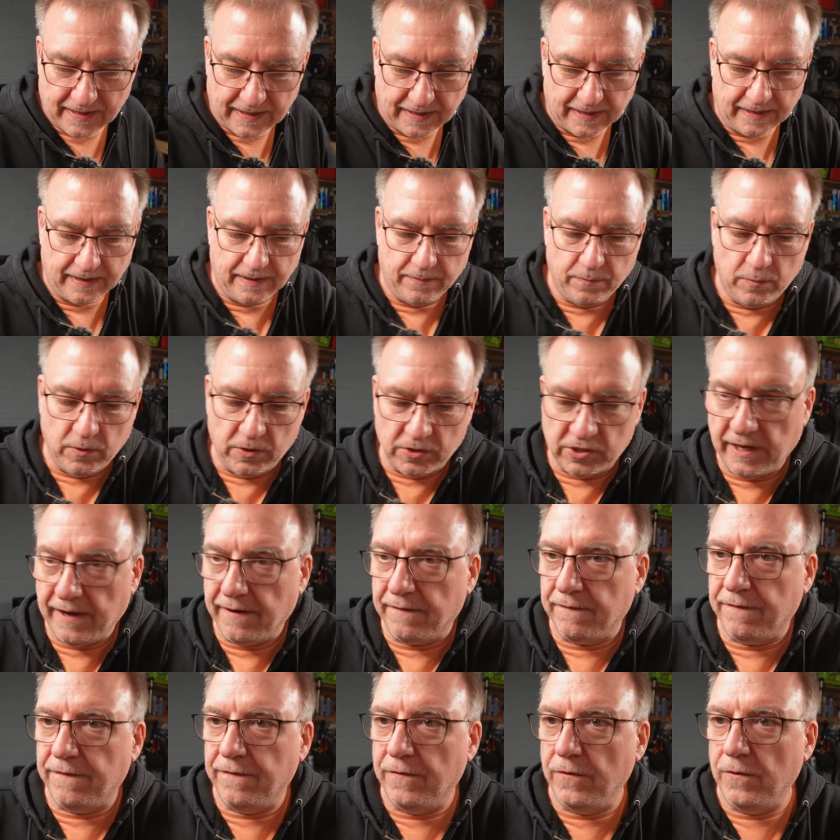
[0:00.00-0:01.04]
and watch
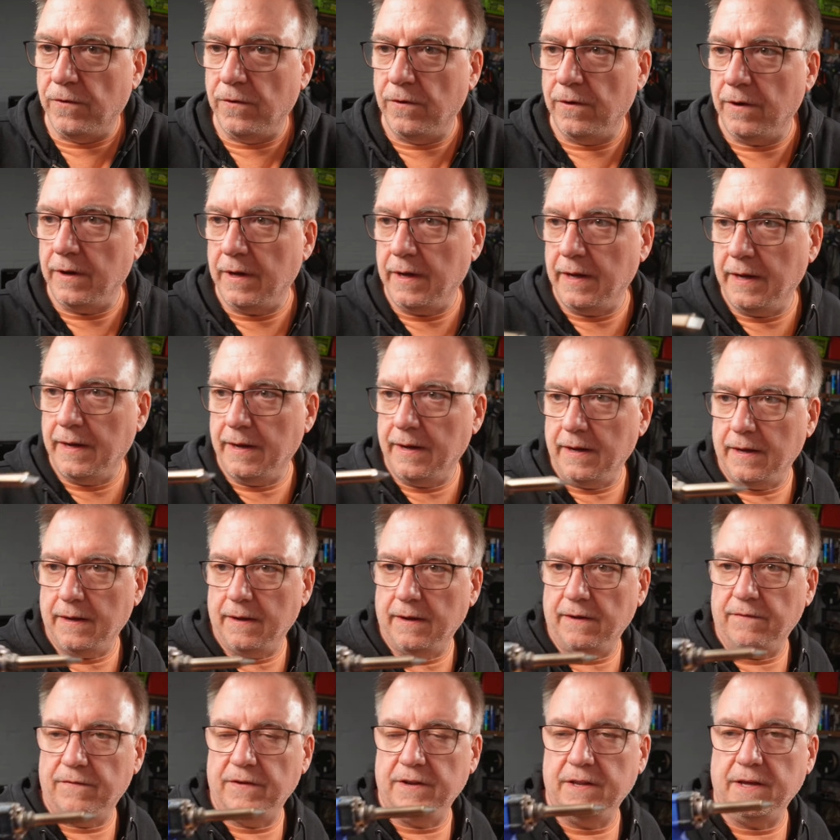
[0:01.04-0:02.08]
out for
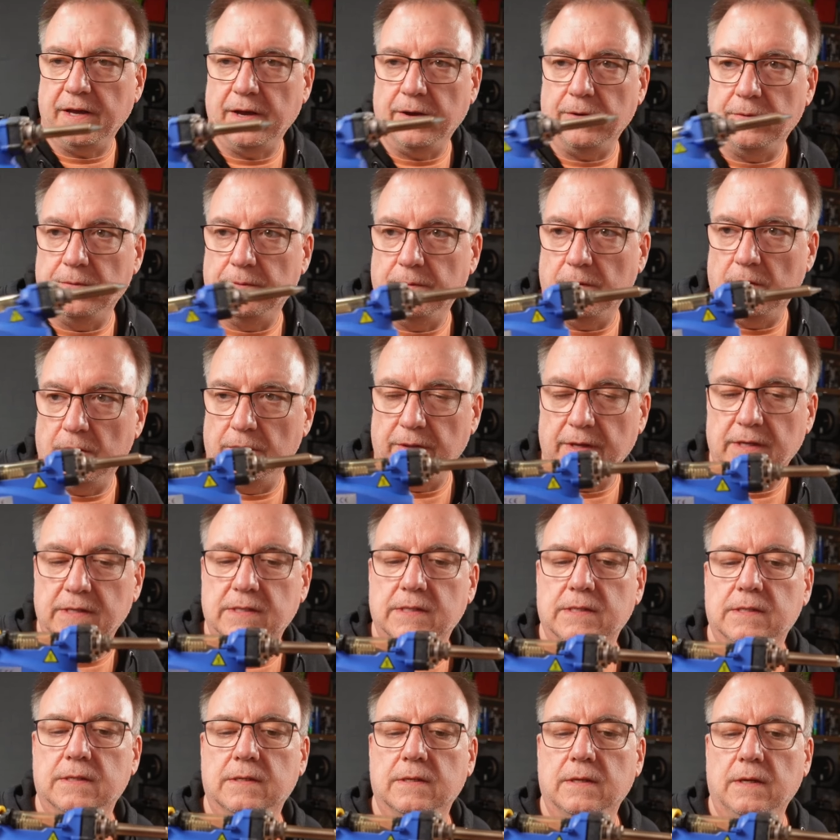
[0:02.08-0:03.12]
a video on
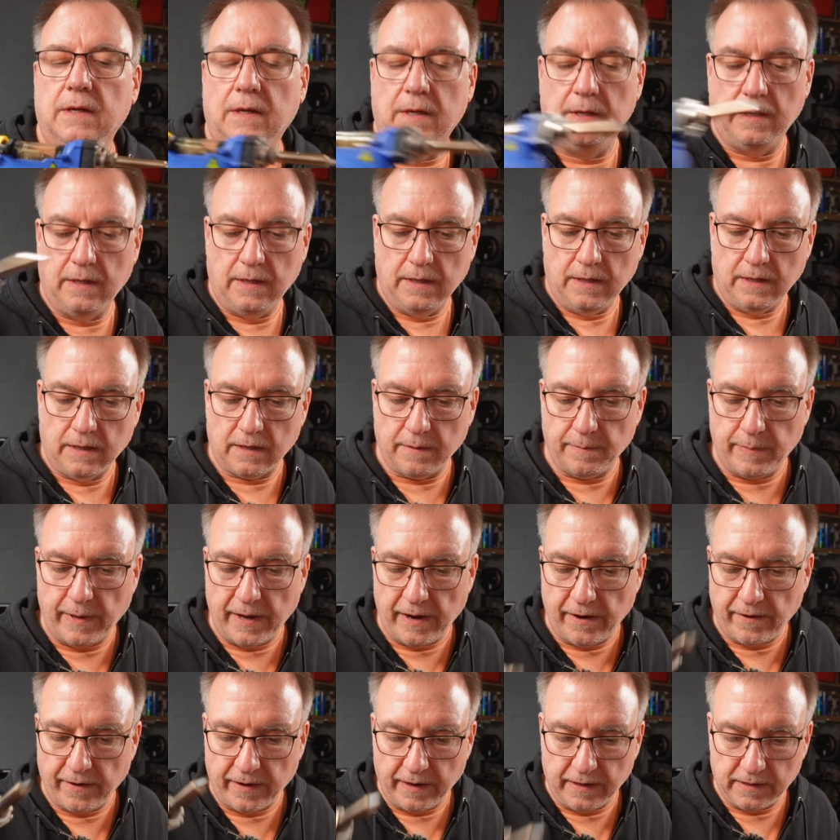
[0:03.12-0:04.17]
this,
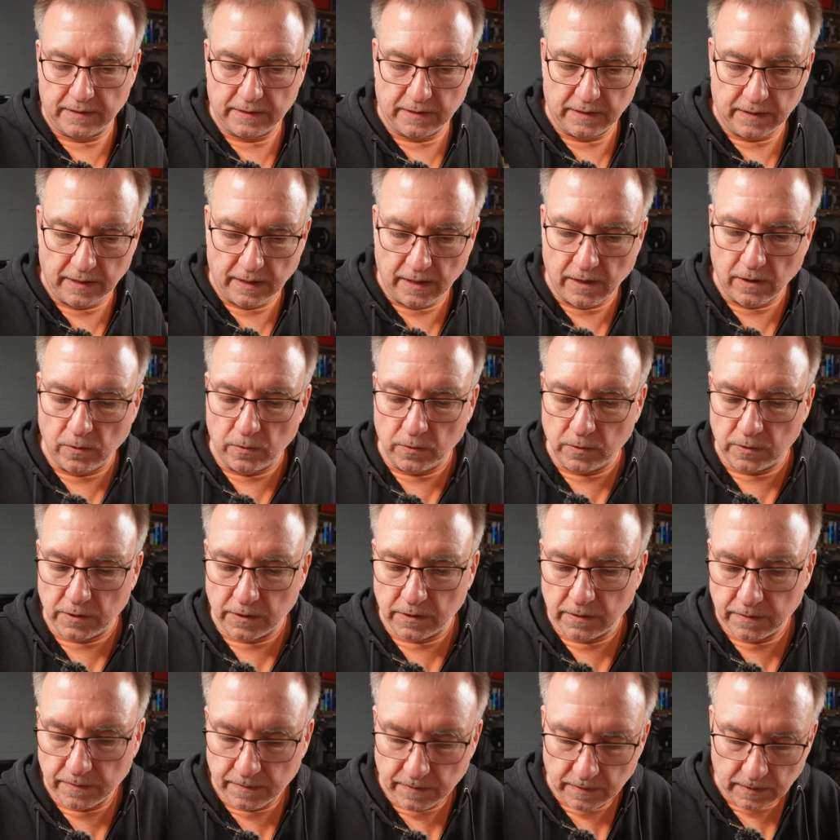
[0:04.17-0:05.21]
comparing it to the old
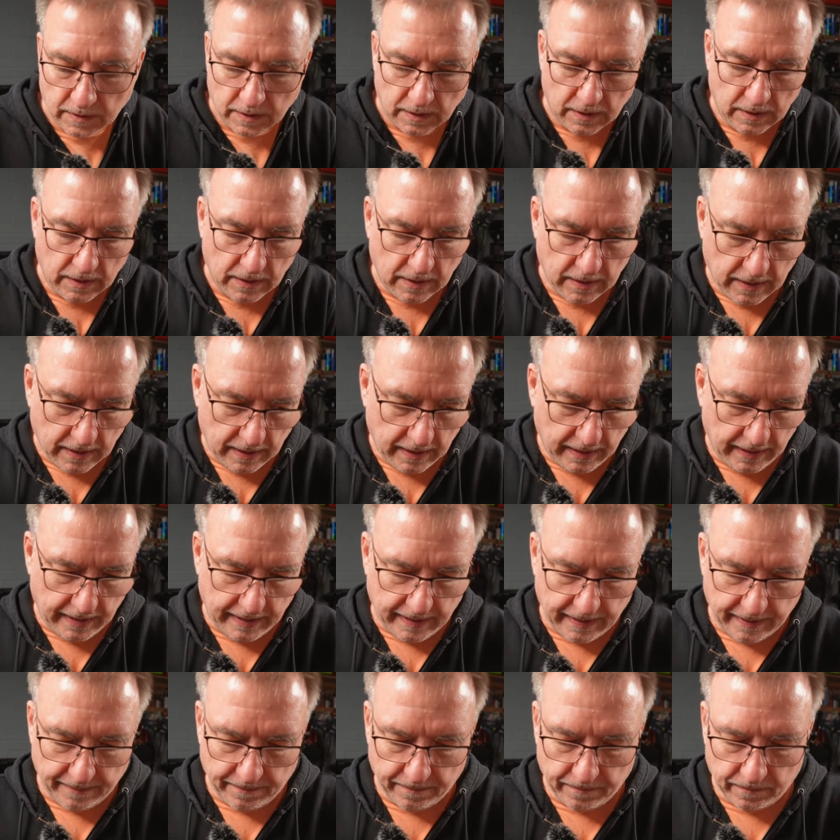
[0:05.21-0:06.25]

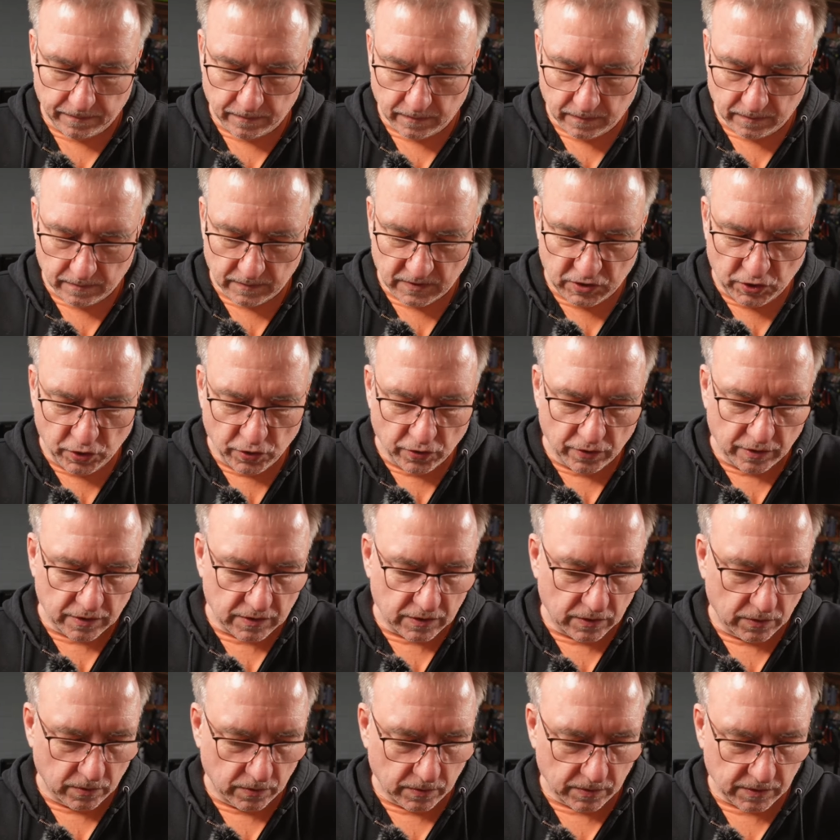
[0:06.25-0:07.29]

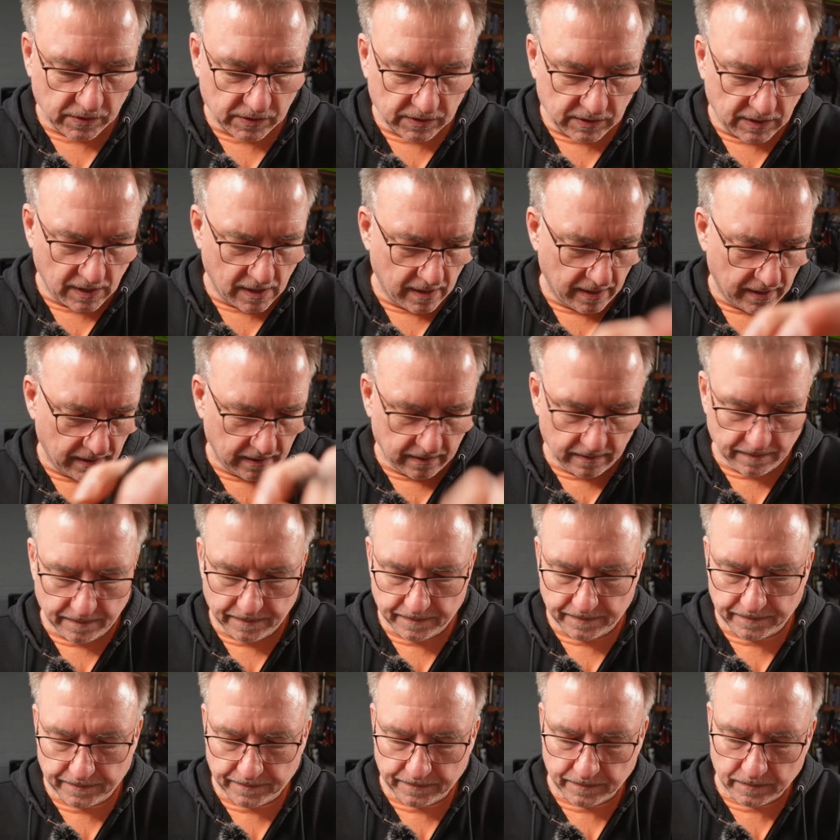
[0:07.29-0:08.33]
Duratool style
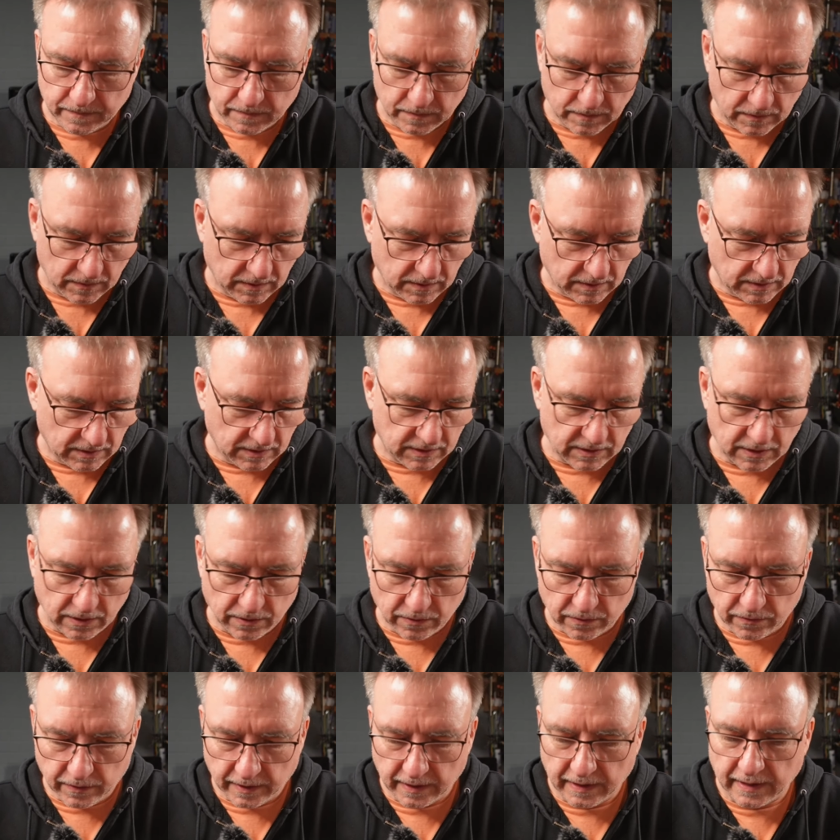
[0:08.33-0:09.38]

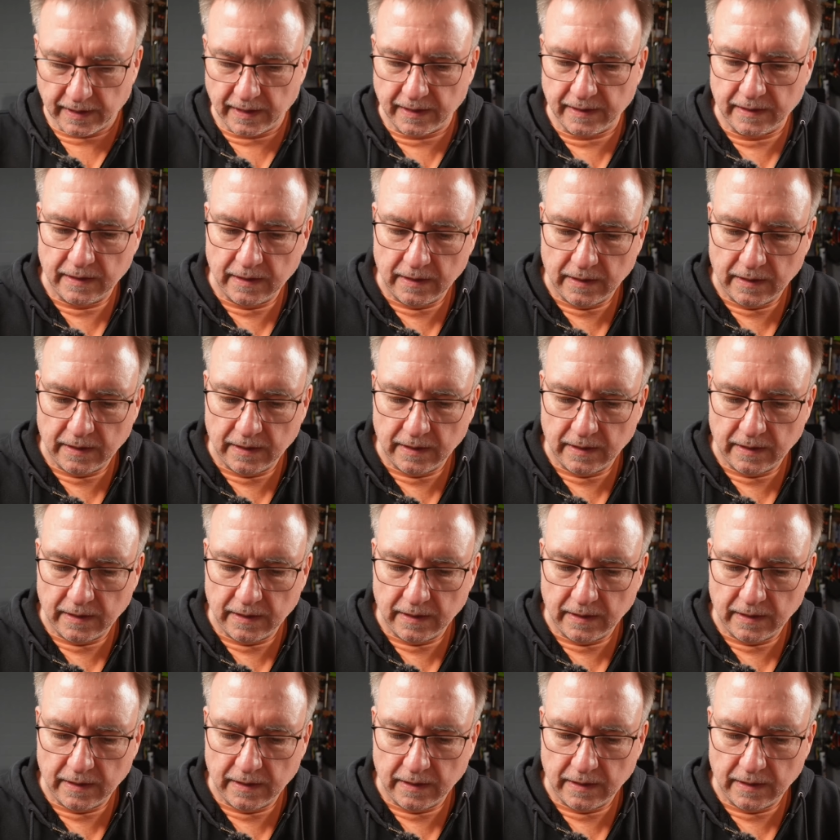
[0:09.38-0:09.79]
desoldering gun,